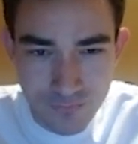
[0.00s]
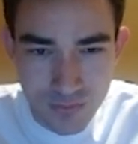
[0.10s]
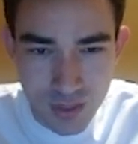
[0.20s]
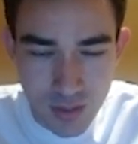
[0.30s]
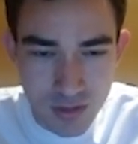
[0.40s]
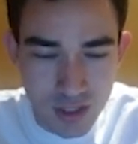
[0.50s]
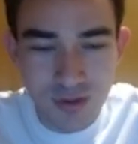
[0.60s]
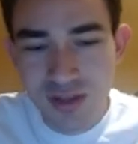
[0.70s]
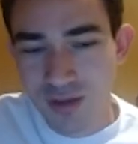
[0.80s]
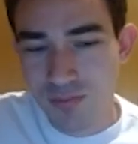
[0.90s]
I'm talking about
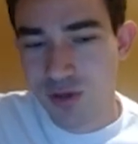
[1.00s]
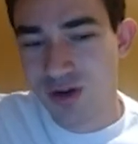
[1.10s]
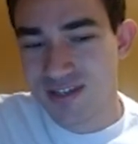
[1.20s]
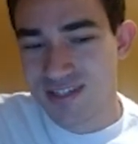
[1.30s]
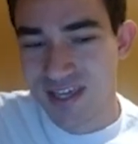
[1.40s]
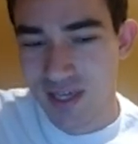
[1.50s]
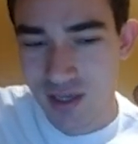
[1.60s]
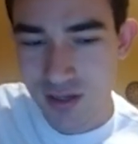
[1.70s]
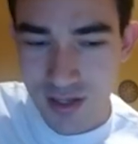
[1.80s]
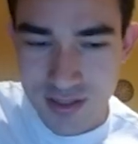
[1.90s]
the computer as a
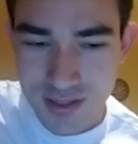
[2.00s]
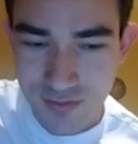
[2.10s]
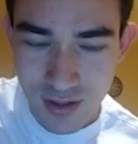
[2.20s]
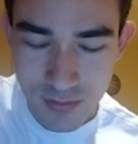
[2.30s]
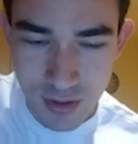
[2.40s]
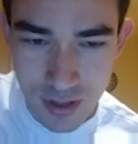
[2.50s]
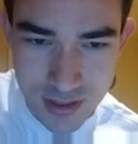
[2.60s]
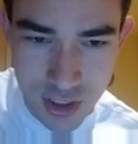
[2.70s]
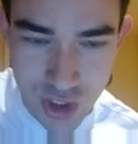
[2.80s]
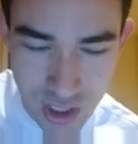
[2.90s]
he, as if the computer has
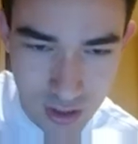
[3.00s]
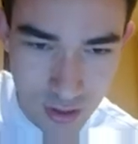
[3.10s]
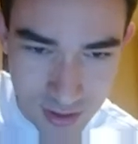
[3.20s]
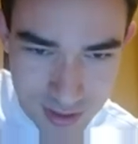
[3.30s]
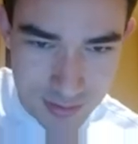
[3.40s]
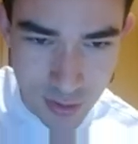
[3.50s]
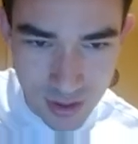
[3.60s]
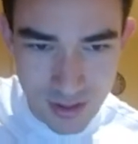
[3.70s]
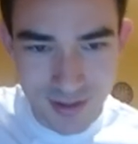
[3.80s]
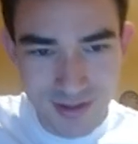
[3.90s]
a gender at this point.
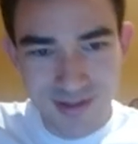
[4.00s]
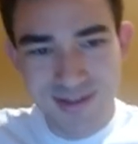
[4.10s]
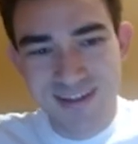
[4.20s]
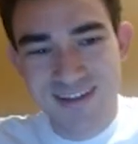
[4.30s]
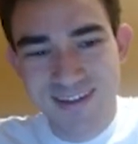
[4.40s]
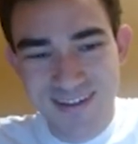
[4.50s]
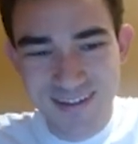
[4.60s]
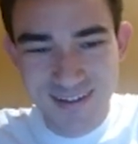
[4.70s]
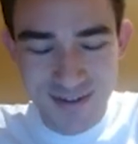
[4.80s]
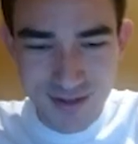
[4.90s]

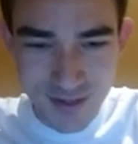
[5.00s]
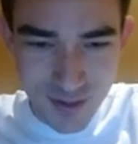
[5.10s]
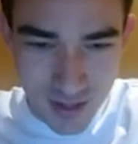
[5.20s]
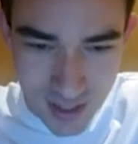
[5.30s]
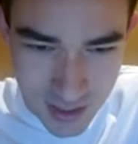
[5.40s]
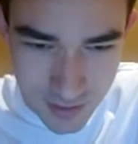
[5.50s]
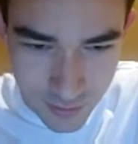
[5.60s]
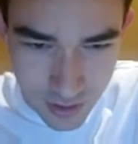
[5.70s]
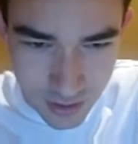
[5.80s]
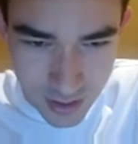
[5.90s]
Okay,
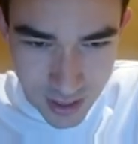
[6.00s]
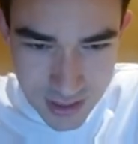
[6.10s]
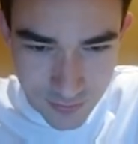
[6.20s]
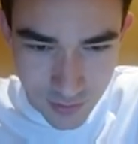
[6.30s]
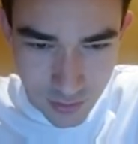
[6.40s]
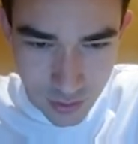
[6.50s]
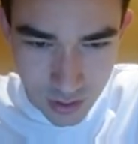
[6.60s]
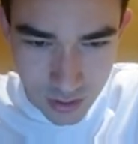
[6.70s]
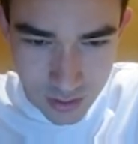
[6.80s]
d4, that's a free rook.